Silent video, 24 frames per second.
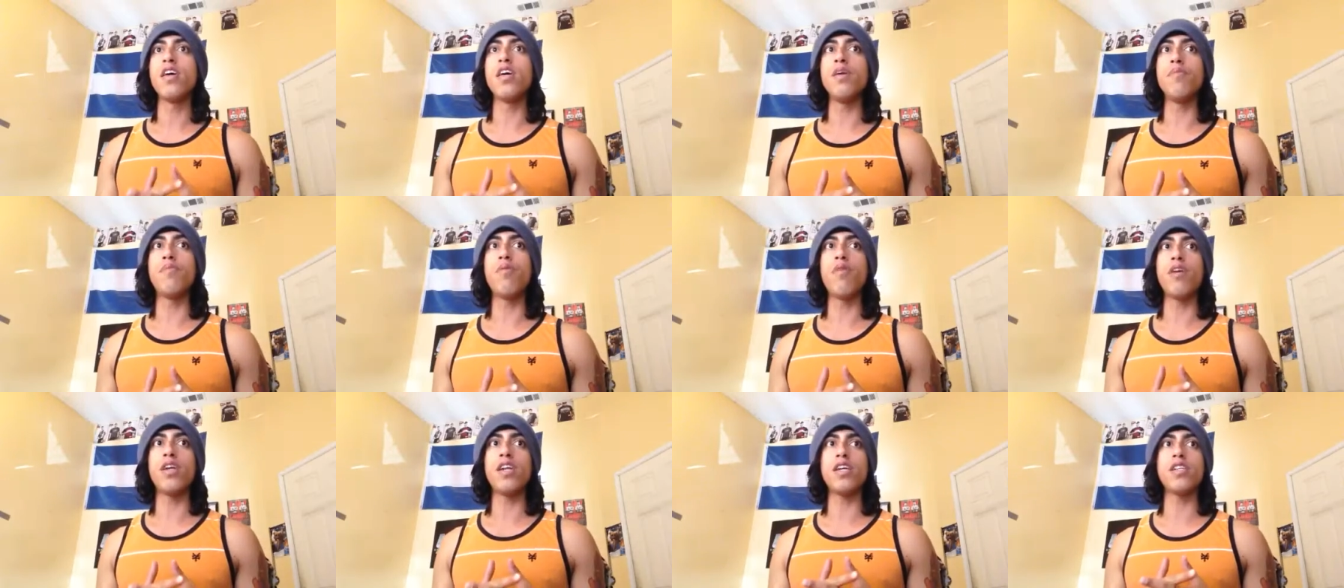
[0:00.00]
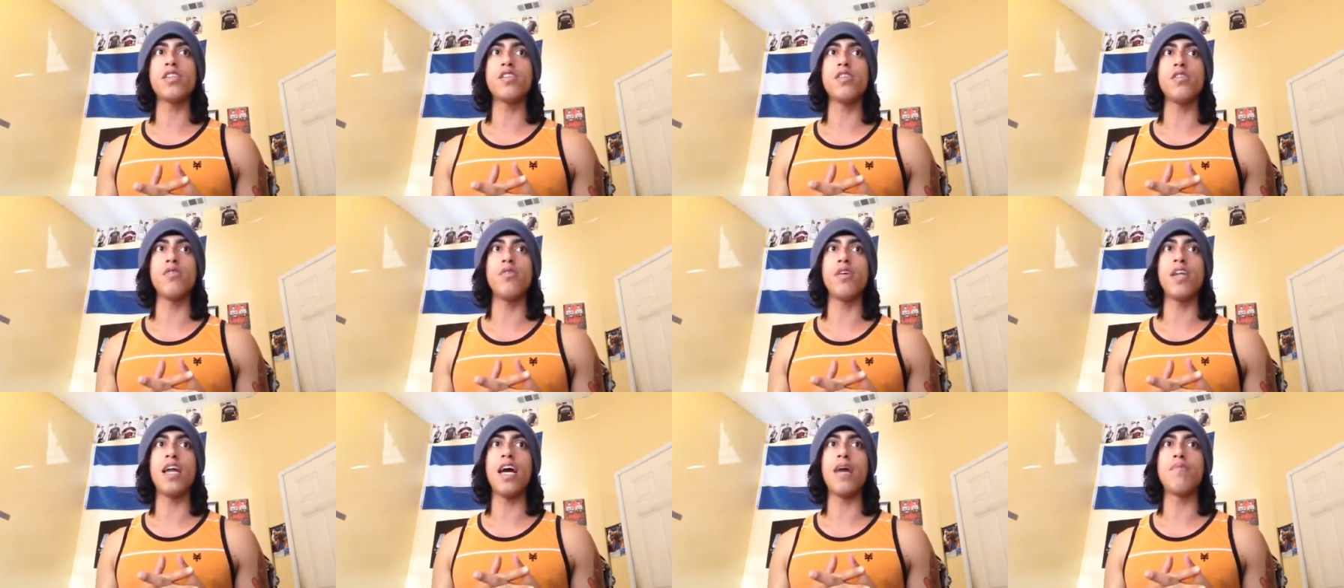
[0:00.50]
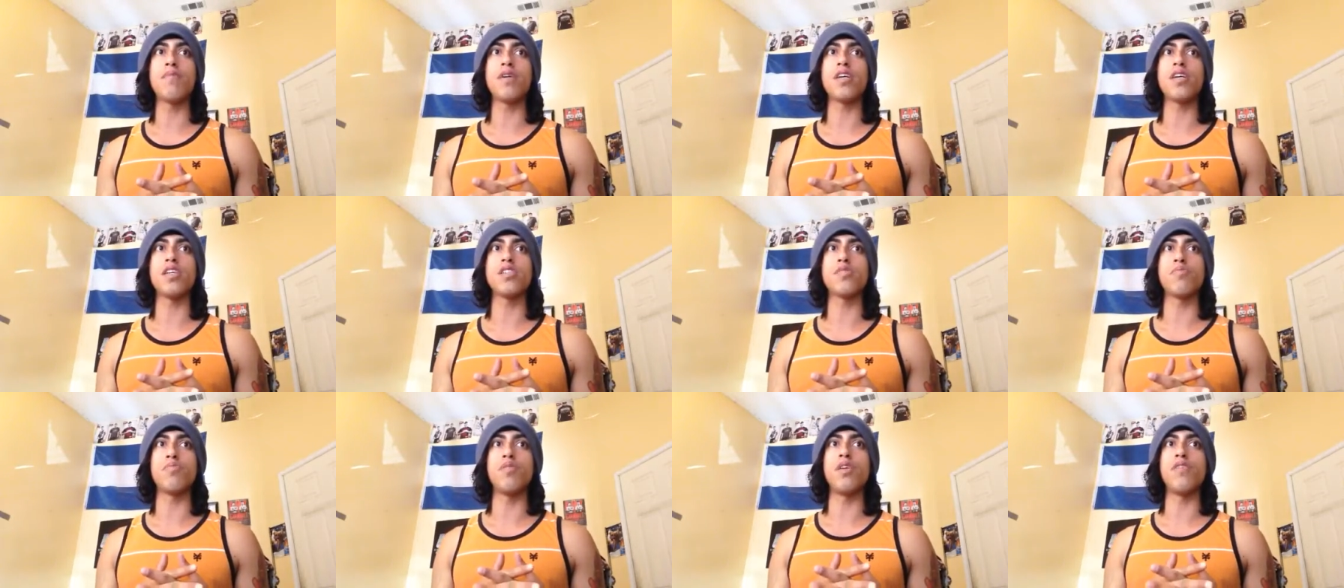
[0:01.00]
He pointed to an
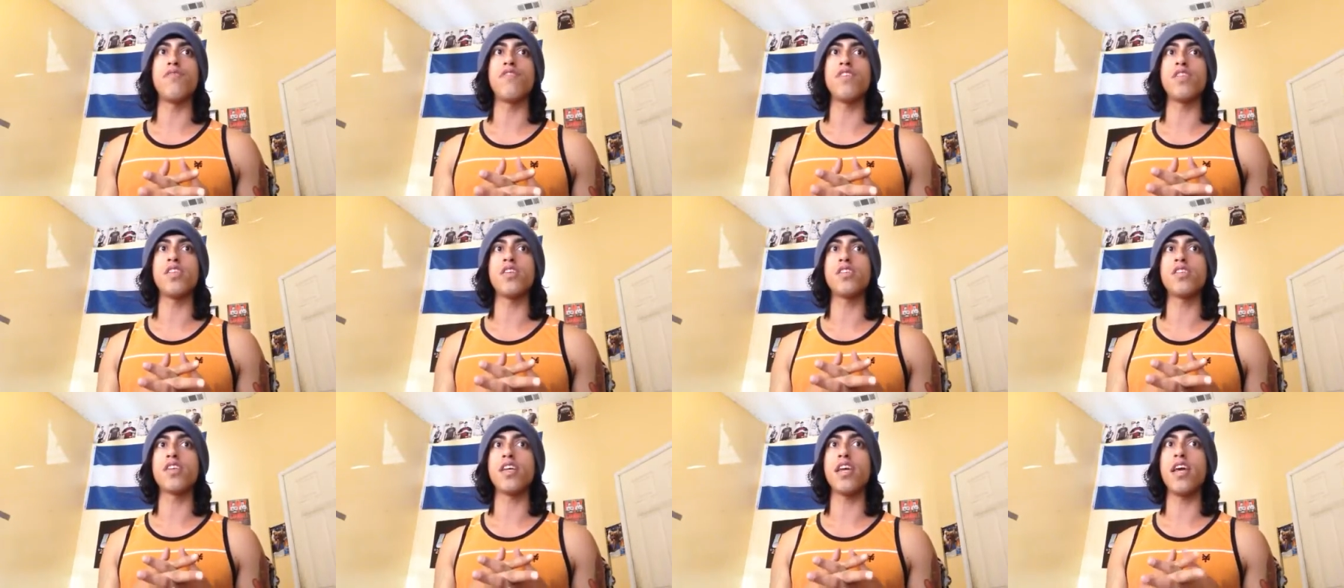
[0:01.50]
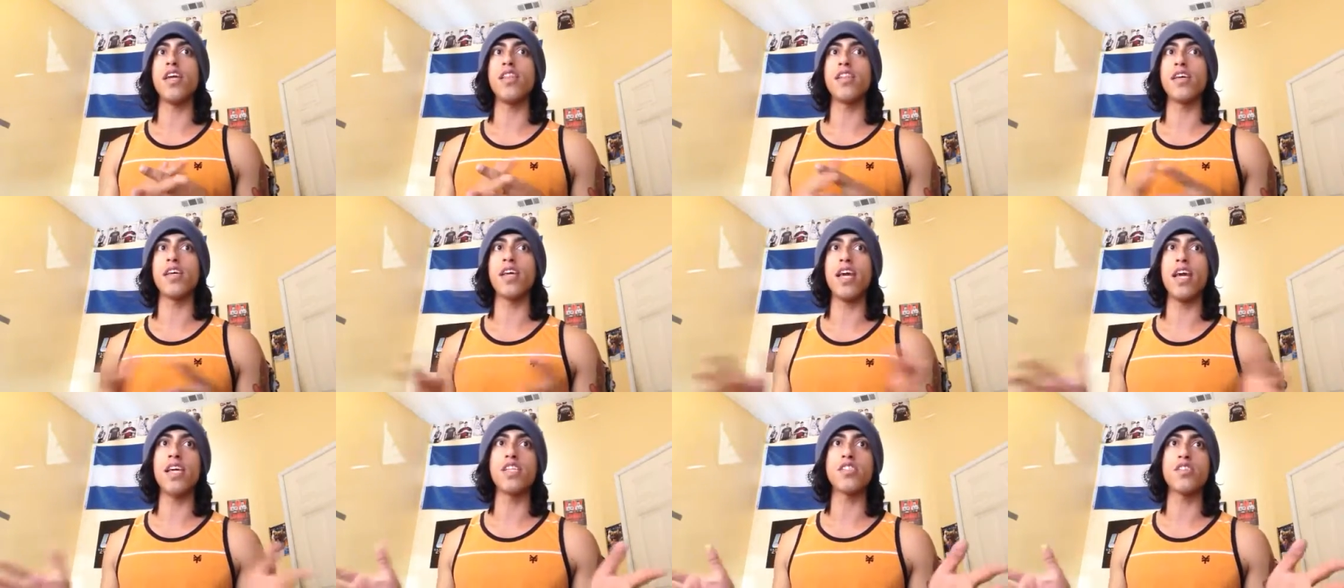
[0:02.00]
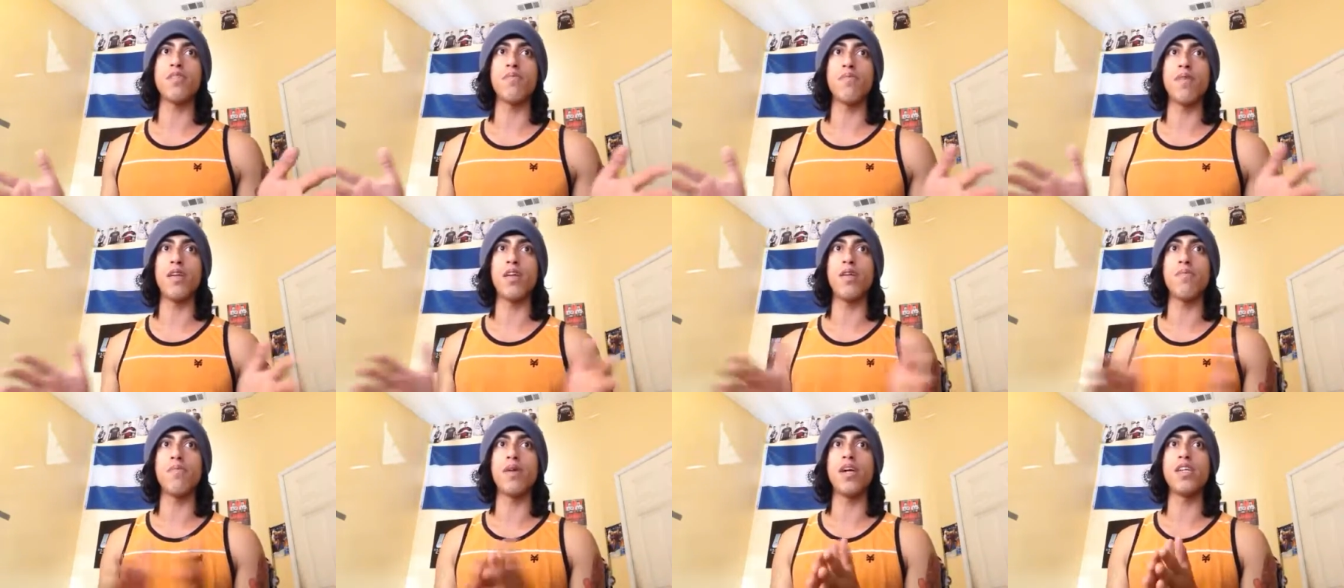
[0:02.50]
amicus brief in the, in the case
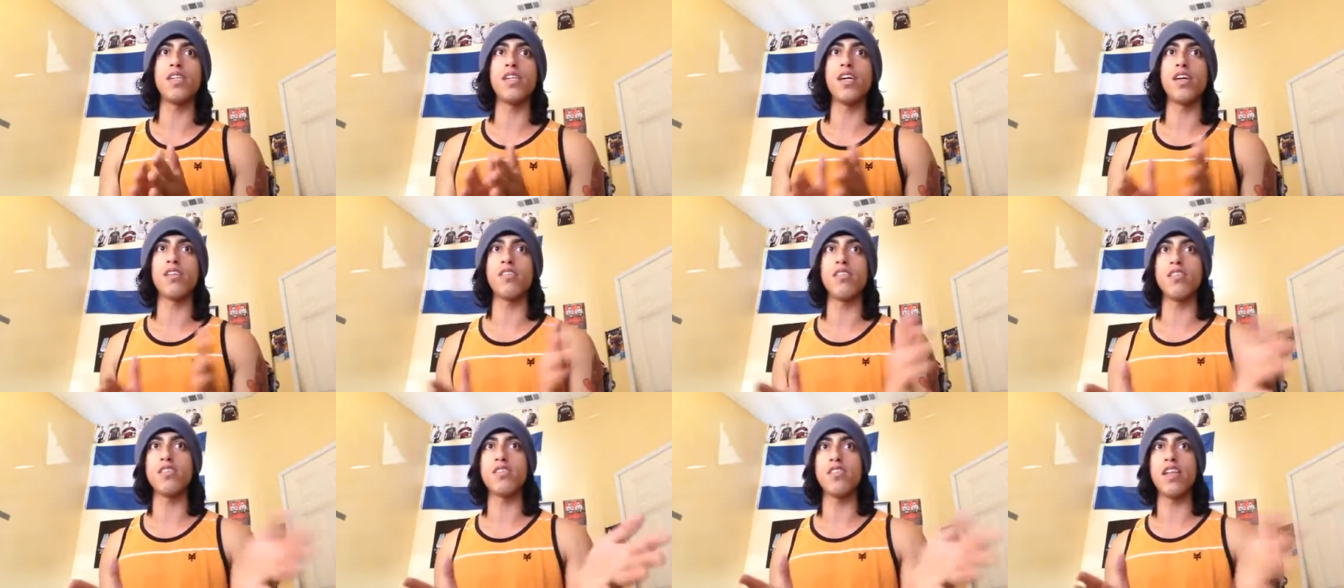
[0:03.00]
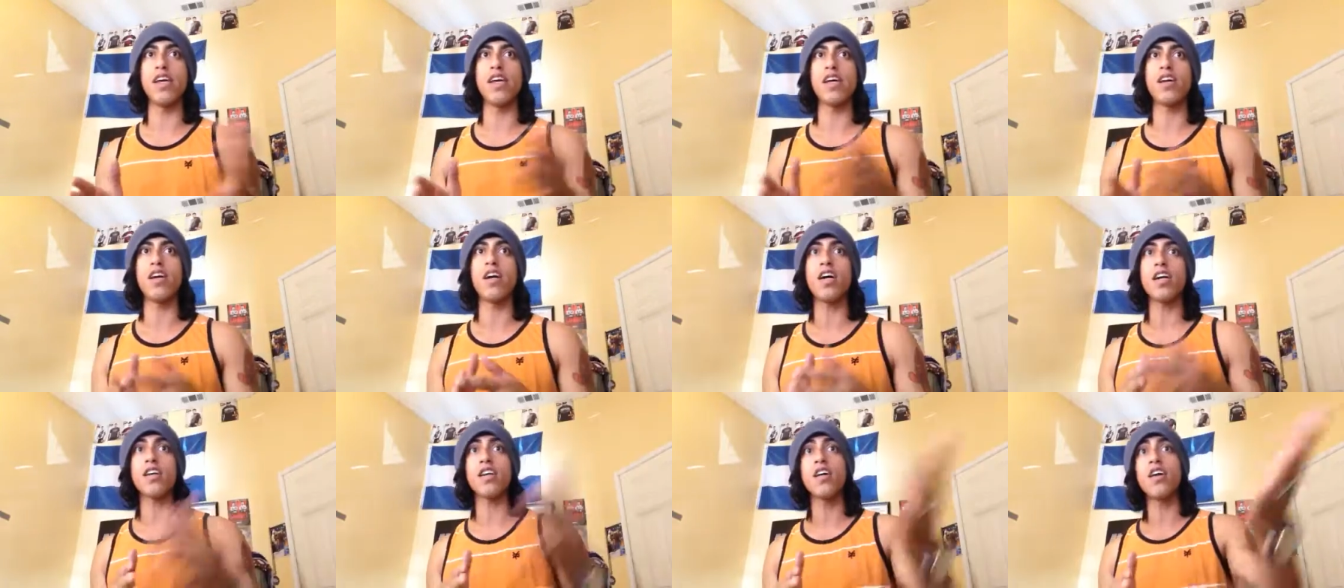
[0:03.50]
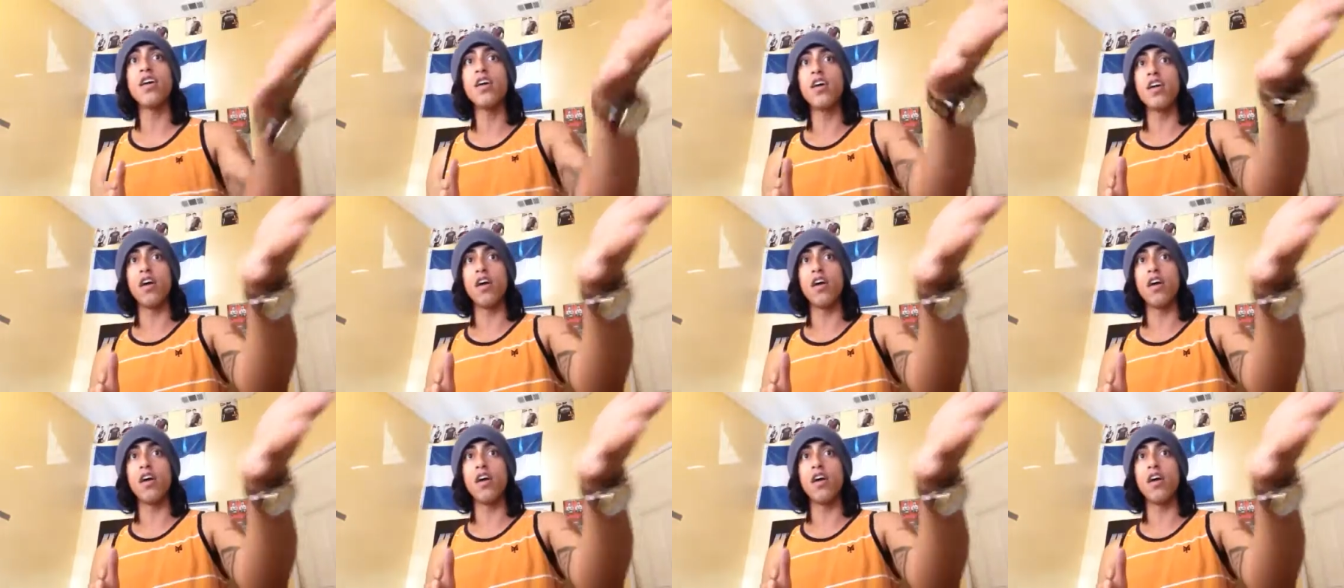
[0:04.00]
submitted by Douglas Laycock,